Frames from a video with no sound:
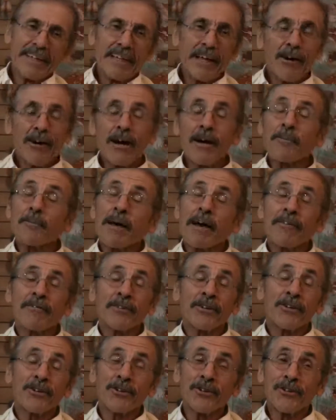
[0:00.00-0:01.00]
Well, I'm
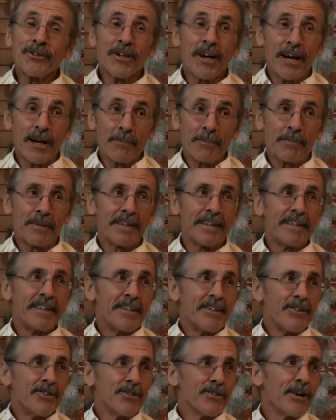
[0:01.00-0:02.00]
having a good time,
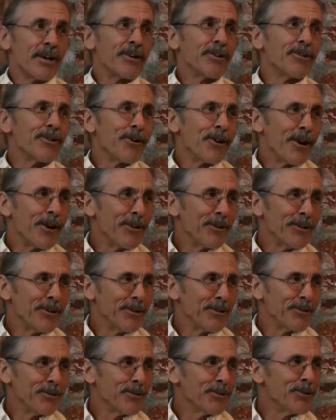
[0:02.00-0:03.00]
so I don't know how it
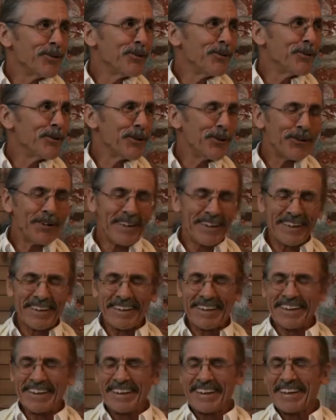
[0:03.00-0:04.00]
is for you, though.
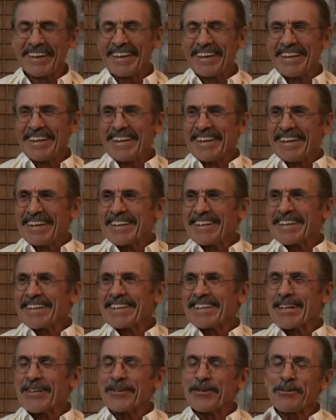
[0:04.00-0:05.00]

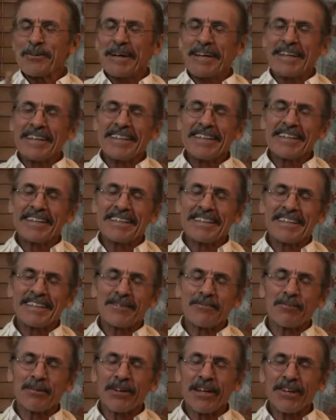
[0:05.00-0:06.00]
Sajamai is
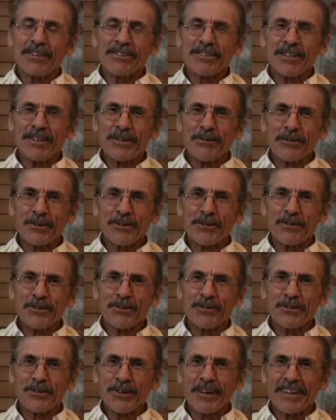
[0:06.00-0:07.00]
pronouncing the
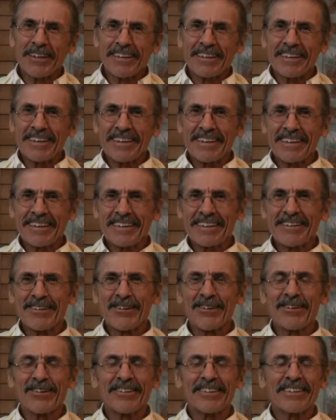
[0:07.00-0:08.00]
words correctly,
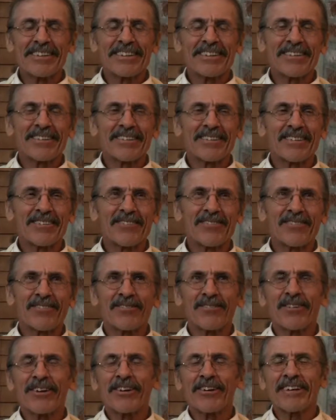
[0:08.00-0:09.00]
so it's
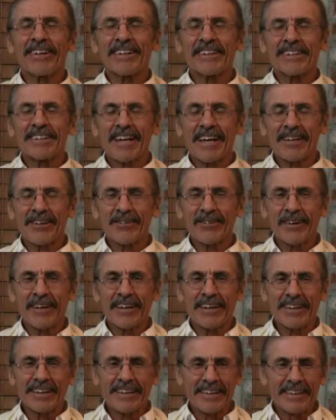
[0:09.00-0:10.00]
very
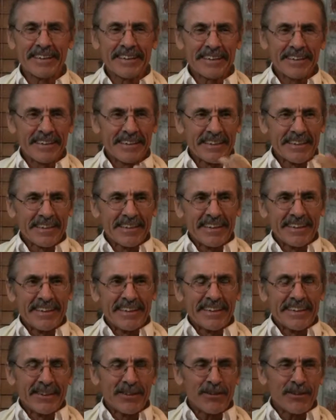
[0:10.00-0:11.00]
satisfying.
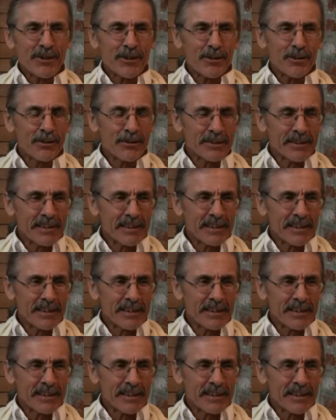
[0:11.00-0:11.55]
So,